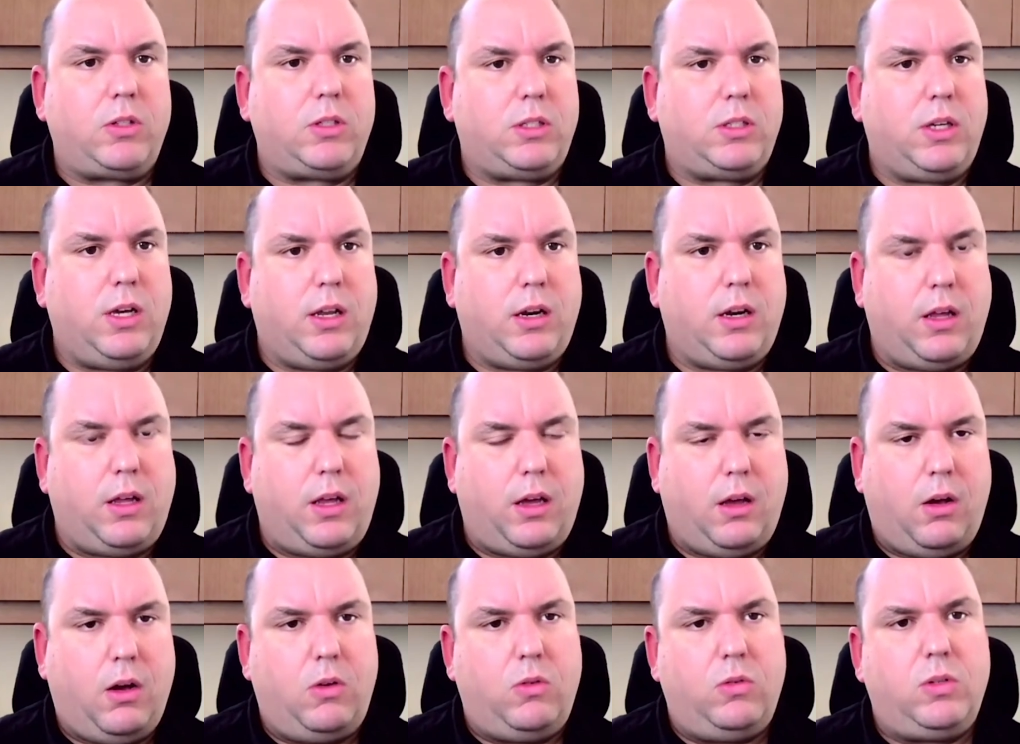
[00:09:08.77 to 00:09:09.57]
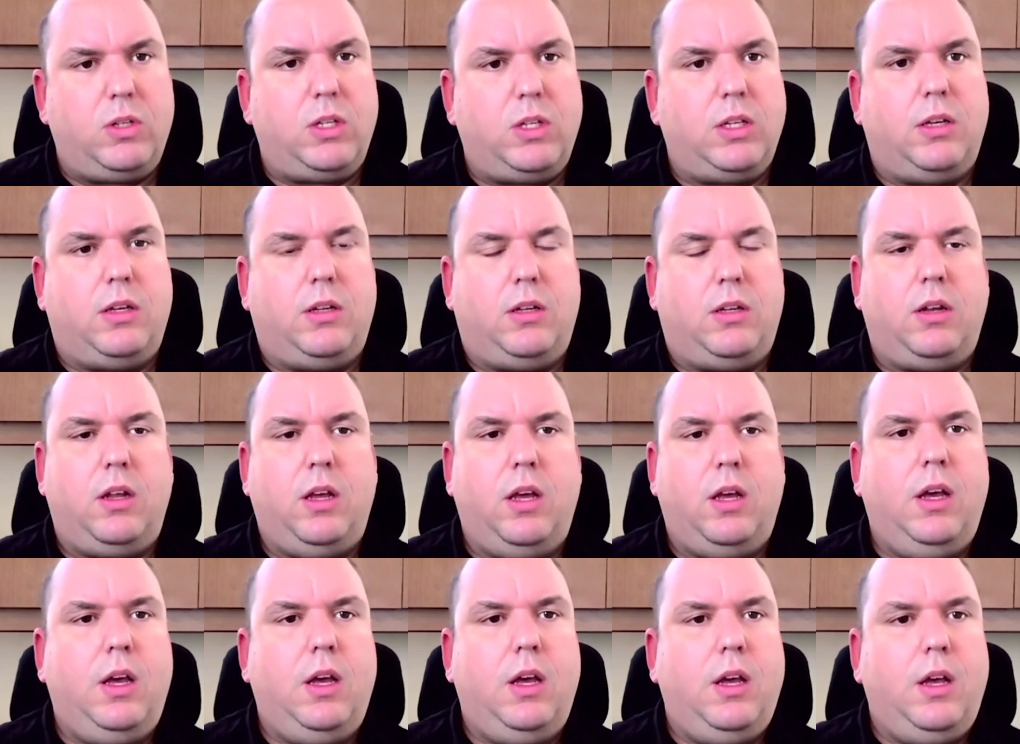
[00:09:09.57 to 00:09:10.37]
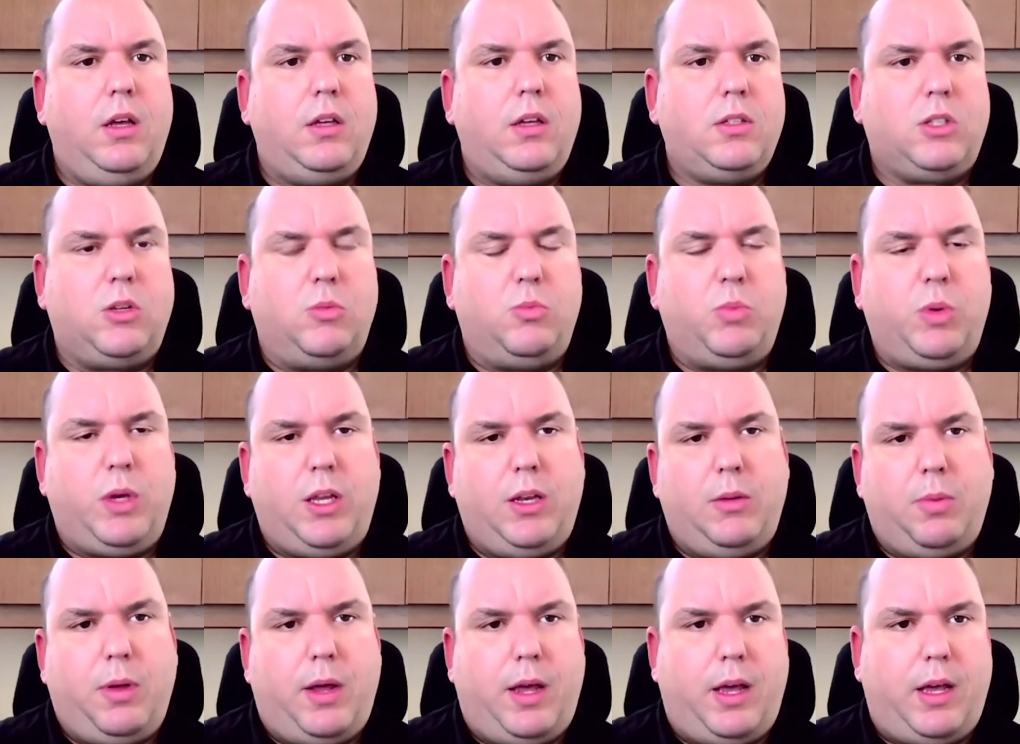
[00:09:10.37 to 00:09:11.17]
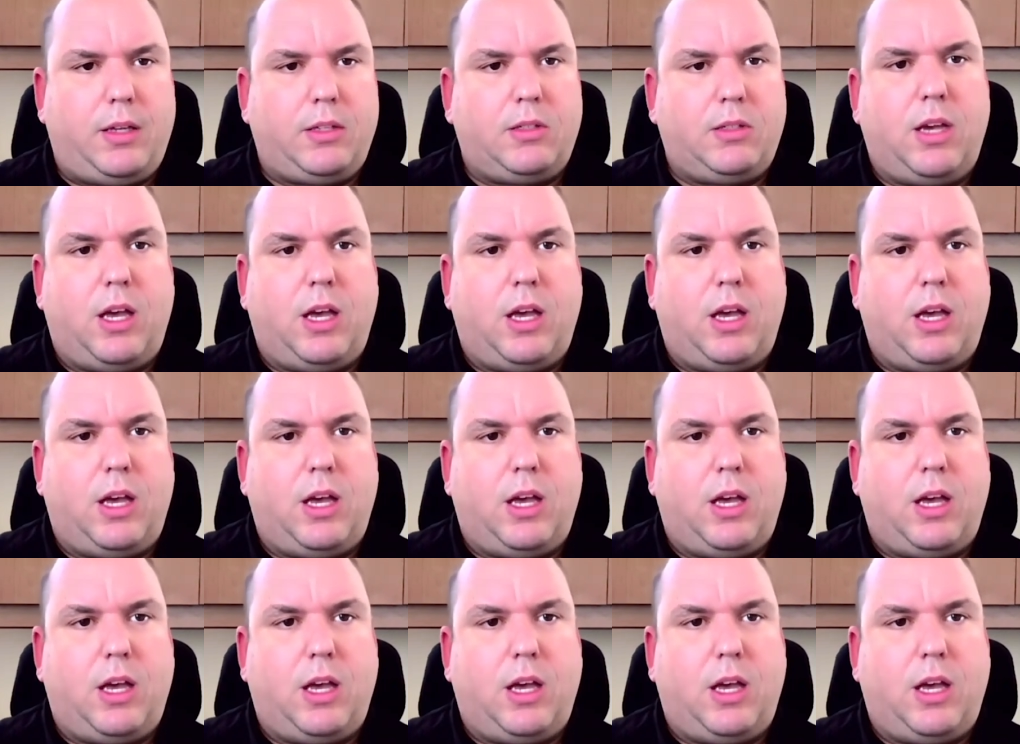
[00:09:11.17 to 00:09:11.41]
It kind of honed in Sabine Pass,